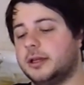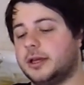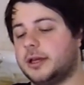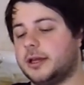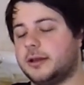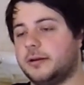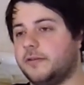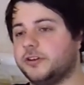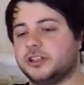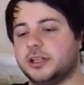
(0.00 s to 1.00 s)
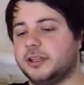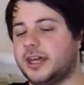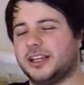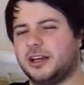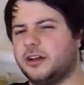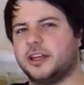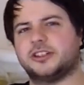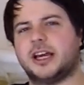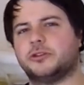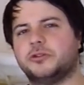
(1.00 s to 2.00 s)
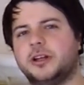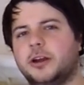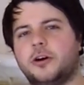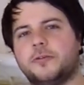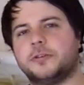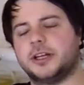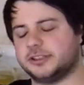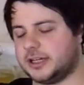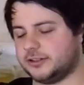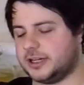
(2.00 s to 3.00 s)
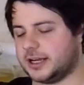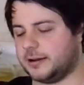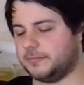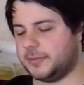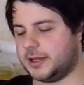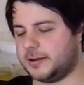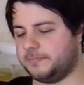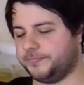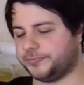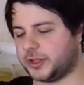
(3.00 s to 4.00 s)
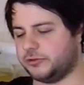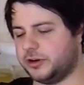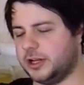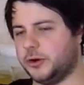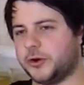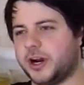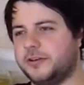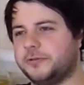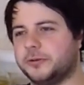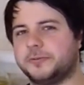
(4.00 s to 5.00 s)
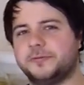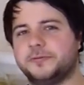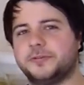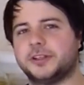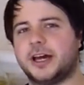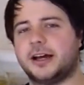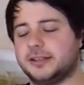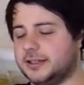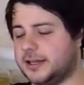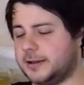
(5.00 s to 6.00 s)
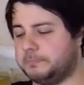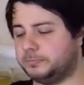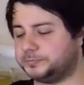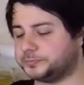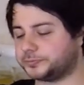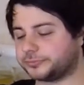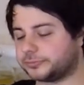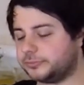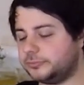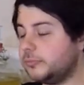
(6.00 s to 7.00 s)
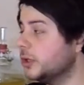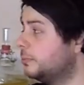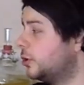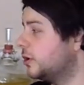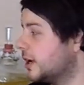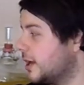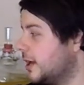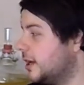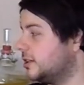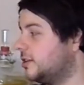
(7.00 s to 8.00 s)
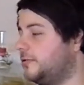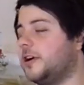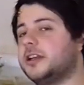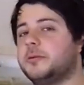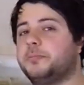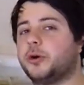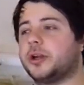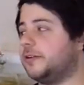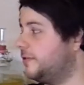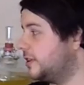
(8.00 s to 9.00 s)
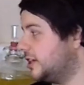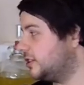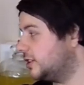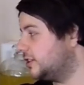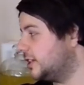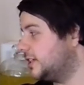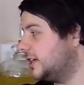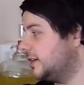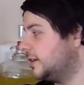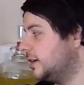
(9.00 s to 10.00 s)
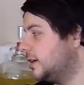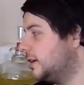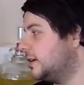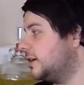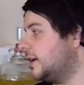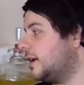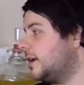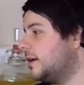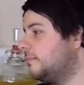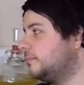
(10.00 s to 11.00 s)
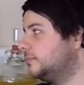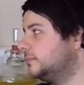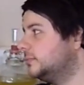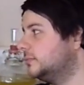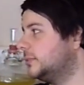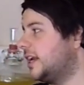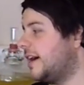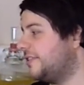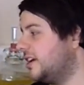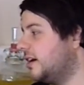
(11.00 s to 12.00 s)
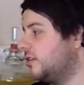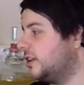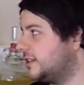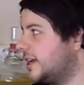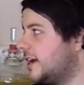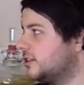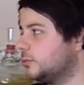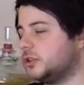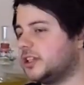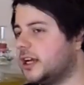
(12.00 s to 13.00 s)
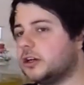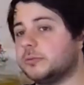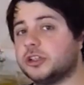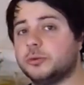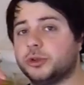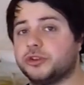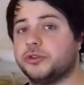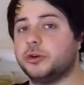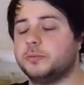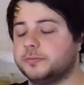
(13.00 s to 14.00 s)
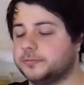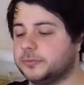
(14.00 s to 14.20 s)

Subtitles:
Obviously, that sounds really awful. That sounds like I'm really ungrateful for that. But to find a bucket for this to sit in and have it on the desk would take up too much room,